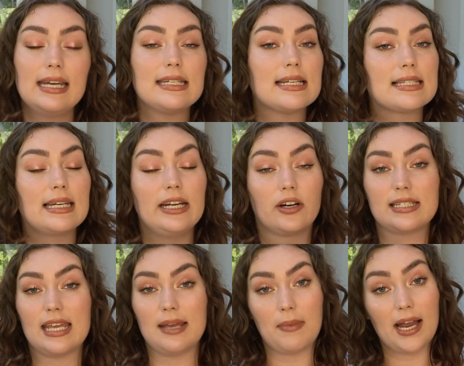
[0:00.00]
it doesn't
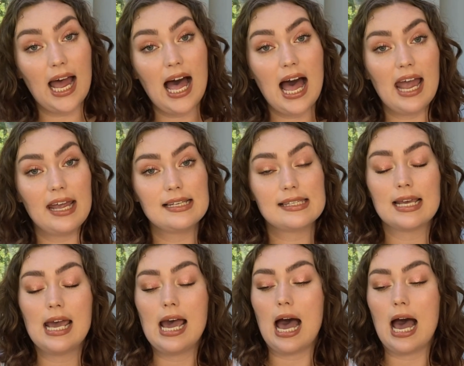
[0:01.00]
irritate my eyes,